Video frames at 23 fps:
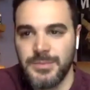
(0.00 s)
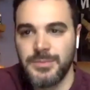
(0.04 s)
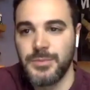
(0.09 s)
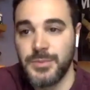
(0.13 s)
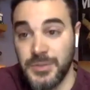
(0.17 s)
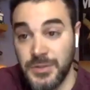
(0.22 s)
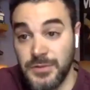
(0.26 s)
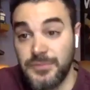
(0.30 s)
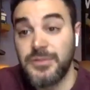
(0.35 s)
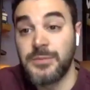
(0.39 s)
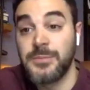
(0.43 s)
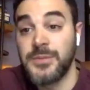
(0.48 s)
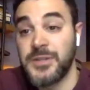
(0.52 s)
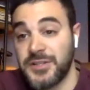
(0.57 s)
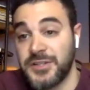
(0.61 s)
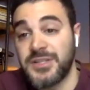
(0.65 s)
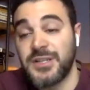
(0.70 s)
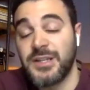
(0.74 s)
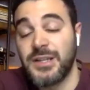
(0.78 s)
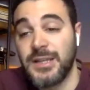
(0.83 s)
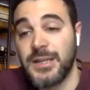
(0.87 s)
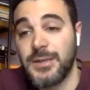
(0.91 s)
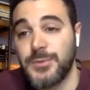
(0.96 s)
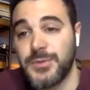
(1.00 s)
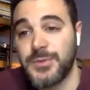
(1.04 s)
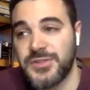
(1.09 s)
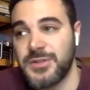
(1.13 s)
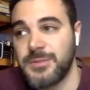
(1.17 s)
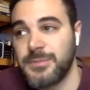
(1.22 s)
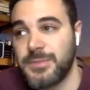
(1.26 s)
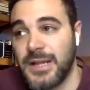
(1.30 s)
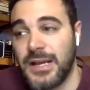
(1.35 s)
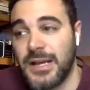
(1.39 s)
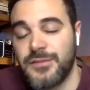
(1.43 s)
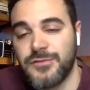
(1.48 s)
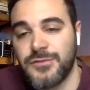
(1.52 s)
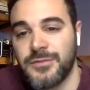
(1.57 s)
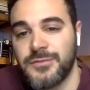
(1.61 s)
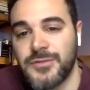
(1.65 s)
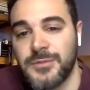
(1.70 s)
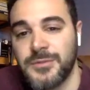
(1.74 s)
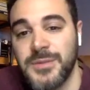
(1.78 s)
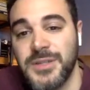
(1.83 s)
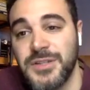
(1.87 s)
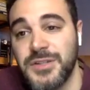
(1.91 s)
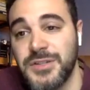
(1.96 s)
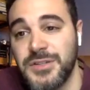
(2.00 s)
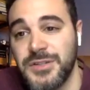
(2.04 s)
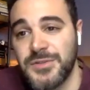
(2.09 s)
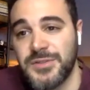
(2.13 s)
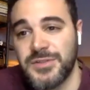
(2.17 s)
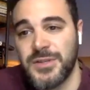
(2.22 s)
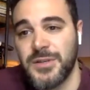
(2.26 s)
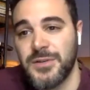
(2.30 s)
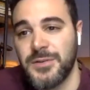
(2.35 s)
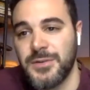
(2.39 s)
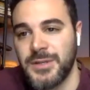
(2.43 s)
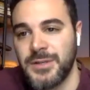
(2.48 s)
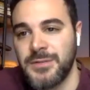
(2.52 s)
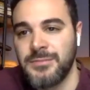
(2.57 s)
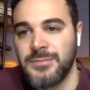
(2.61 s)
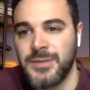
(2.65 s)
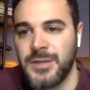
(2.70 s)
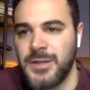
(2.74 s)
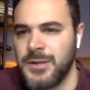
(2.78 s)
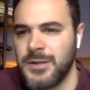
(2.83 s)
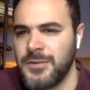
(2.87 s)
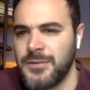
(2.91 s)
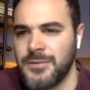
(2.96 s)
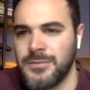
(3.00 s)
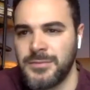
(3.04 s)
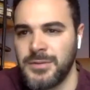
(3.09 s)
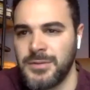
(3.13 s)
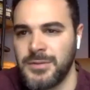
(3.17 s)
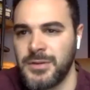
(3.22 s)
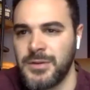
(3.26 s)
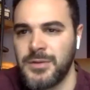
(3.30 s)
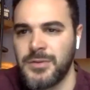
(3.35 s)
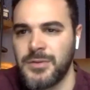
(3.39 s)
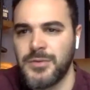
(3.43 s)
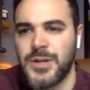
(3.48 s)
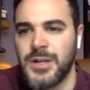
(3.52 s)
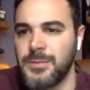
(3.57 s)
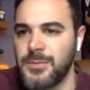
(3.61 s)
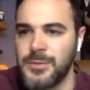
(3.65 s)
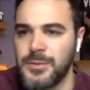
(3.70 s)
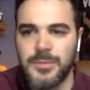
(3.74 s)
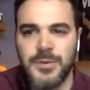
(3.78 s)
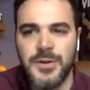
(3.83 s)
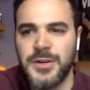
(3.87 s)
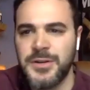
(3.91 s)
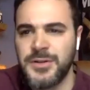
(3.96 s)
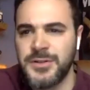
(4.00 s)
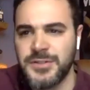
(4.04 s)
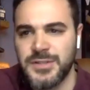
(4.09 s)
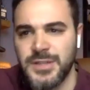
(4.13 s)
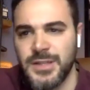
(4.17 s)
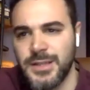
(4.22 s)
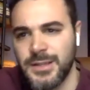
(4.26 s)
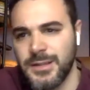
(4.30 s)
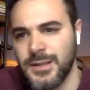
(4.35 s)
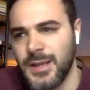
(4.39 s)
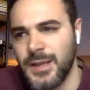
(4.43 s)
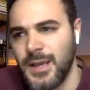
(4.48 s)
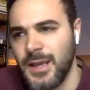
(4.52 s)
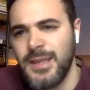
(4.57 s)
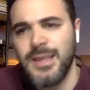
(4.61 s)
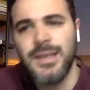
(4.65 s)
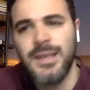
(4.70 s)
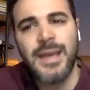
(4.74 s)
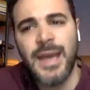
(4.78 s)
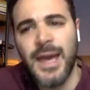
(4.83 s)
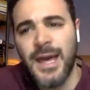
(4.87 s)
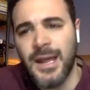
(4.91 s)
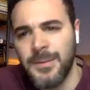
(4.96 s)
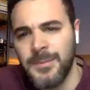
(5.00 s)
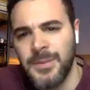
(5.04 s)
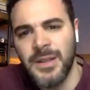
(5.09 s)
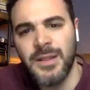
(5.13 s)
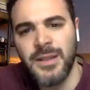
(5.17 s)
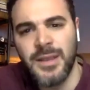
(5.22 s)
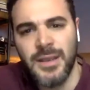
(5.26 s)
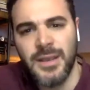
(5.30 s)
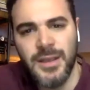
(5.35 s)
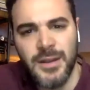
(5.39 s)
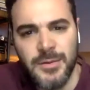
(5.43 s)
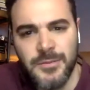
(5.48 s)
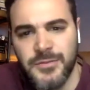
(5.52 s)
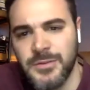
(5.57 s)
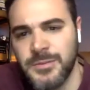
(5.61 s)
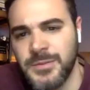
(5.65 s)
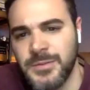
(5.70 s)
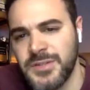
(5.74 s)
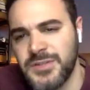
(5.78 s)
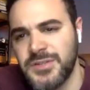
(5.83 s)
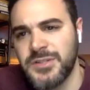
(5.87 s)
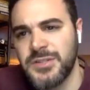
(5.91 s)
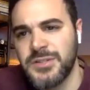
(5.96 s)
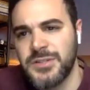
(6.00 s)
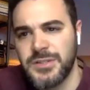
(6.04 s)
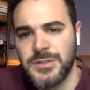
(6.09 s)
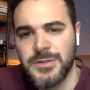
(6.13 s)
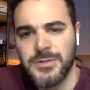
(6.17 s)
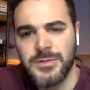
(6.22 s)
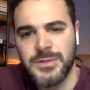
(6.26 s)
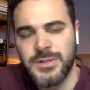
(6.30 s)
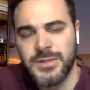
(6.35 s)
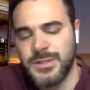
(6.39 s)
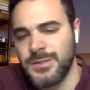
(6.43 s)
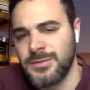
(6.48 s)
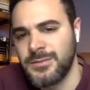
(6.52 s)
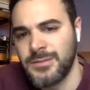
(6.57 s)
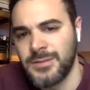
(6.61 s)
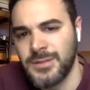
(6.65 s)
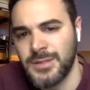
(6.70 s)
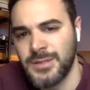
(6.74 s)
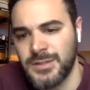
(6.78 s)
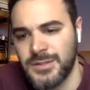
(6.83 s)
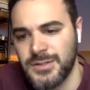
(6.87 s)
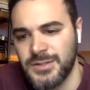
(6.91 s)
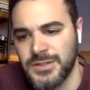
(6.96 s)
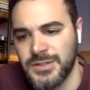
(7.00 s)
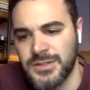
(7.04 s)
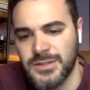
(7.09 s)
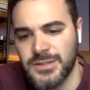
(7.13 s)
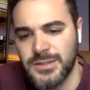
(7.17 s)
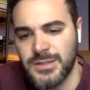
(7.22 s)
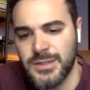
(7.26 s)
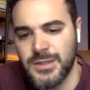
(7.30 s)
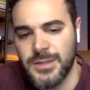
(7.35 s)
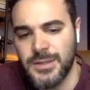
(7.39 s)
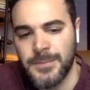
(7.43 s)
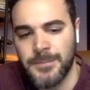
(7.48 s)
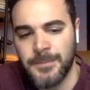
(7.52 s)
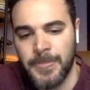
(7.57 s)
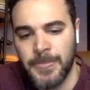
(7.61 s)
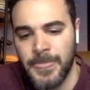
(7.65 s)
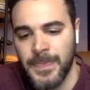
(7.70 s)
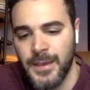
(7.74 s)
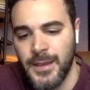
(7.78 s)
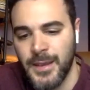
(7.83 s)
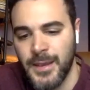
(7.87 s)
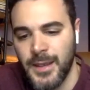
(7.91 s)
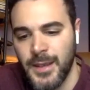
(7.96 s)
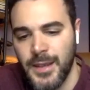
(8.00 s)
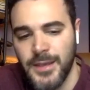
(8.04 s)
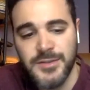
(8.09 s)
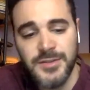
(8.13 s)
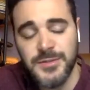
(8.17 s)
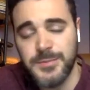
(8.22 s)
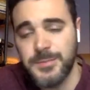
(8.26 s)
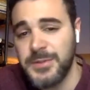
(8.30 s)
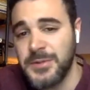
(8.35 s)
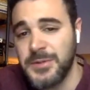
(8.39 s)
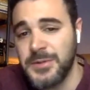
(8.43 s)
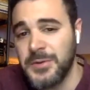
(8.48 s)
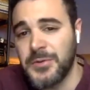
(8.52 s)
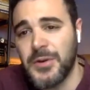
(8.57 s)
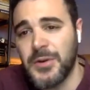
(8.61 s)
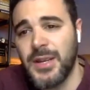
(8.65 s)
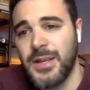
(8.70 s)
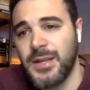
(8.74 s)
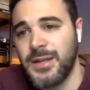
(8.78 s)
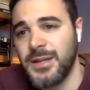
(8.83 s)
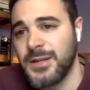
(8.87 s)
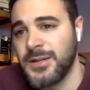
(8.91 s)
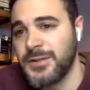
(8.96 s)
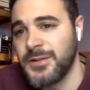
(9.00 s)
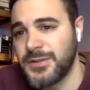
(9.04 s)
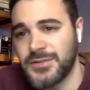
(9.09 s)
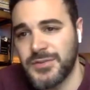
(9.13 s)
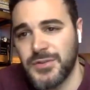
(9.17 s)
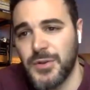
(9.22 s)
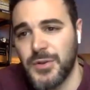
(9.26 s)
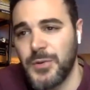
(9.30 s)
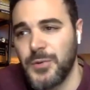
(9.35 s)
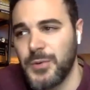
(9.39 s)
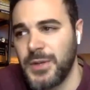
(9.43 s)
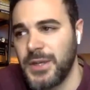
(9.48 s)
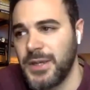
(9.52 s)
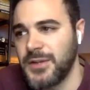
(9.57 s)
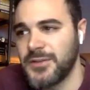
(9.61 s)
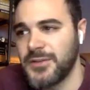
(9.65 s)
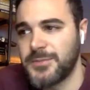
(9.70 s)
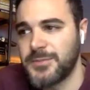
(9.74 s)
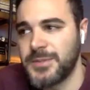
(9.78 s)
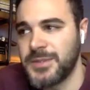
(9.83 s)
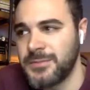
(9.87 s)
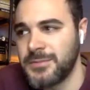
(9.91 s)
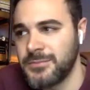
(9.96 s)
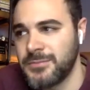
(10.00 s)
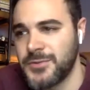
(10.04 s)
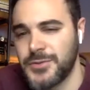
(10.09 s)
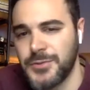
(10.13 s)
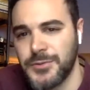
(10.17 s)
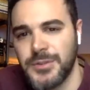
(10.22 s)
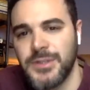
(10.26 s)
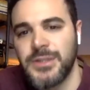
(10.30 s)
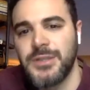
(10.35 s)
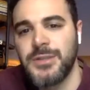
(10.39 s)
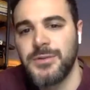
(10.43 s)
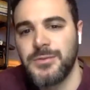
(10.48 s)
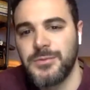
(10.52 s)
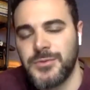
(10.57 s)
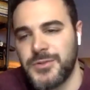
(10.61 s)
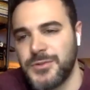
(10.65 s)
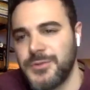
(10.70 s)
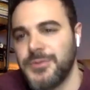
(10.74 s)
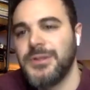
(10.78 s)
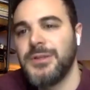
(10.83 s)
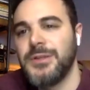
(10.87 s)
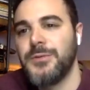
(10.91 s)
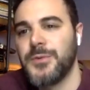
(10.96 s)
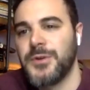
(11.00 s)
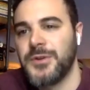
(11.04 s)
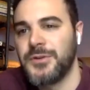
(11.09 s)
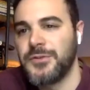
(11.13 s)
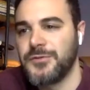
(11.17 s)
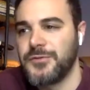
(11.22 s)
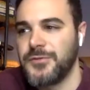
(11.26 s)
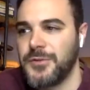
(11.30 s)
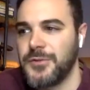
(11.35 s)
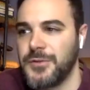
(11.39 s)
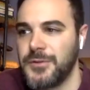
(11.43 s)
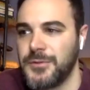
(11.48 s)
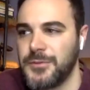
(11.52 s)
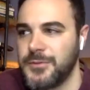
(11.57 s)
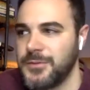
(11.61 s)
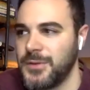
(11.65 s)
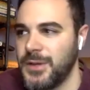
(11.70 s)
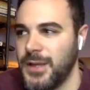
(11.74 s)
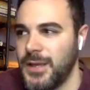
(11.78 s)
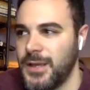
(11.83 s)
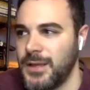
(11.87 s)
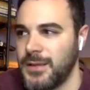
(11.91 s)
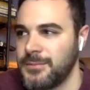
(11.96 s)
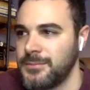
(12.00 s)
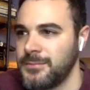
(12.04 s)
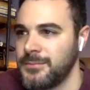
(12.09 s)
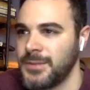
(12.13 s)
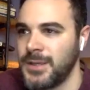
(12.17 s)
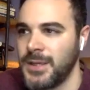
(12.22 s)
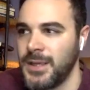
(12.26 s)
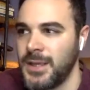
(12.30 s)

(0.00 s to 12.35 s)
with New Filmmakers LA was the platform for me to do so. And, you know, incredible partners like the Academy and the Air Film Institute. And it's just, uh, it's just been great. You know, this whole week has been truly, truly wonderful. Um,